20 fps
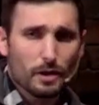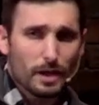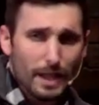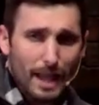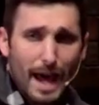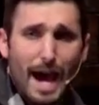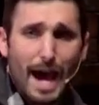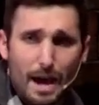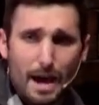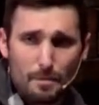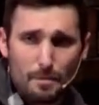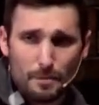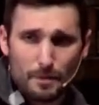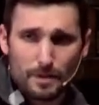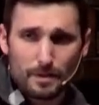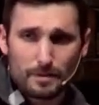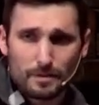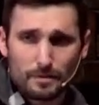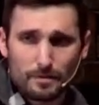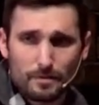their lap,
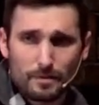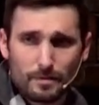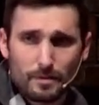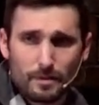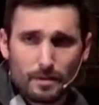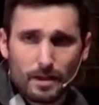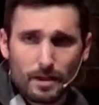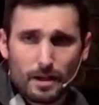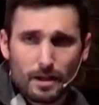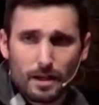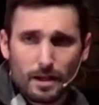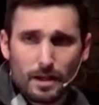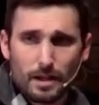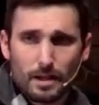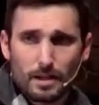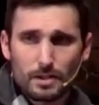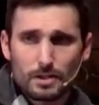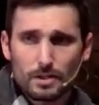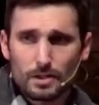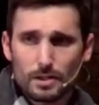
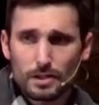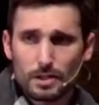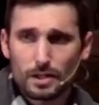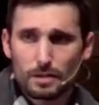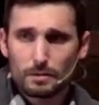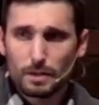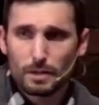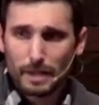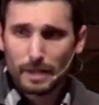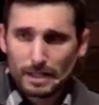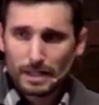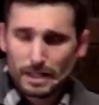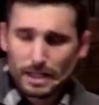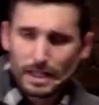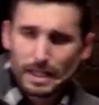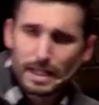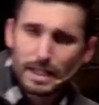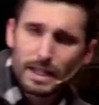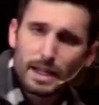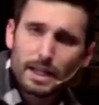to be
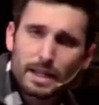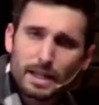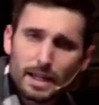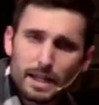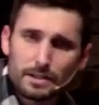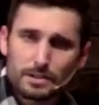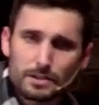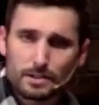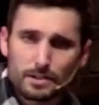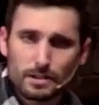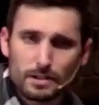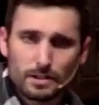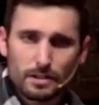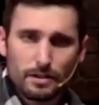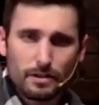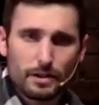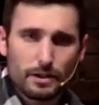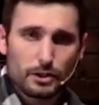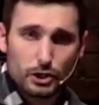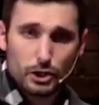leaning against
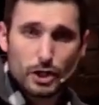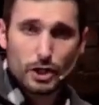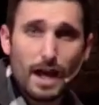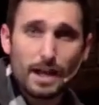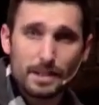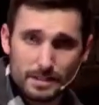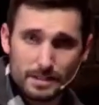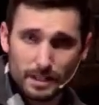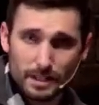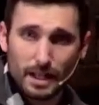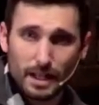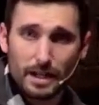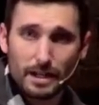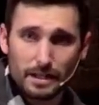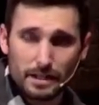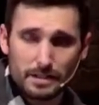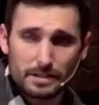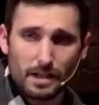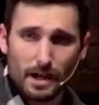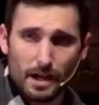their chest a lot
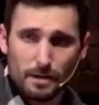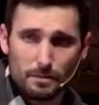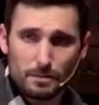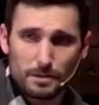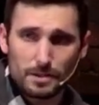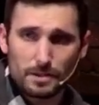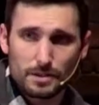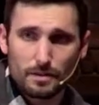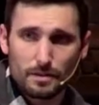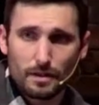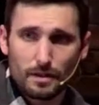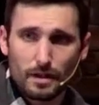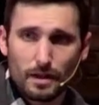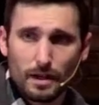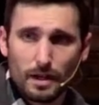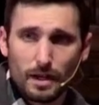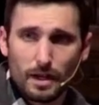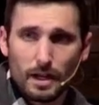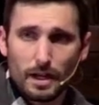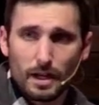of the times.
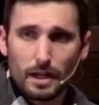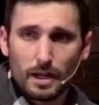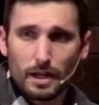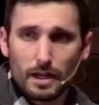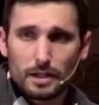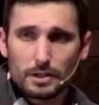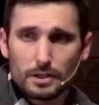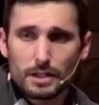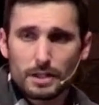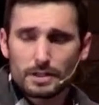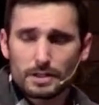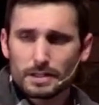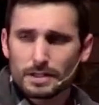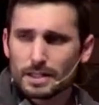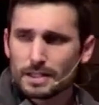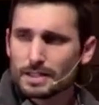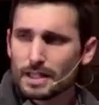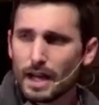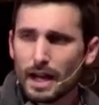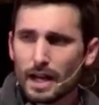
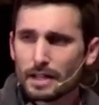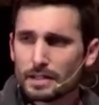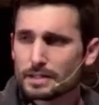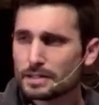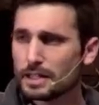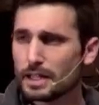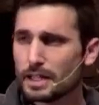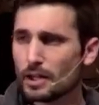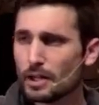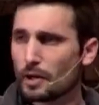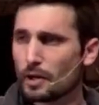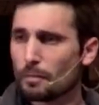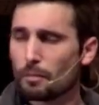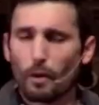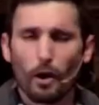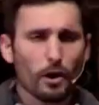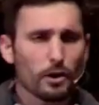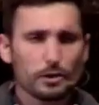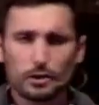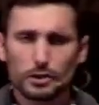Jesus is not sitting on a
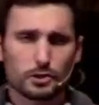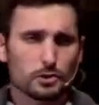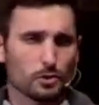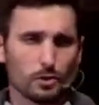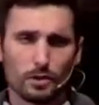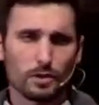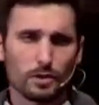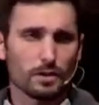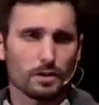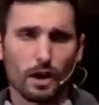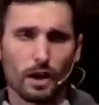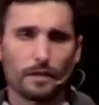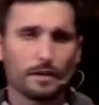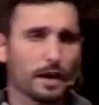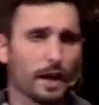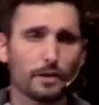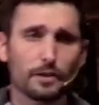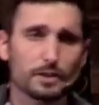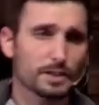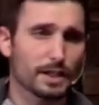bar stool on
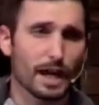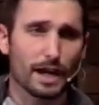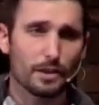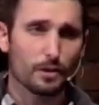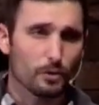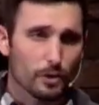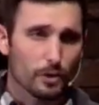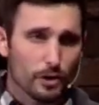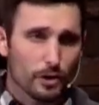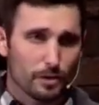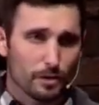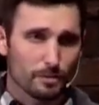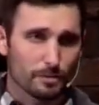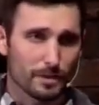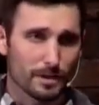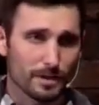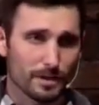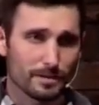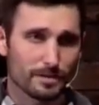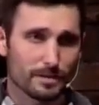the other side of the room.
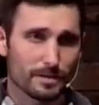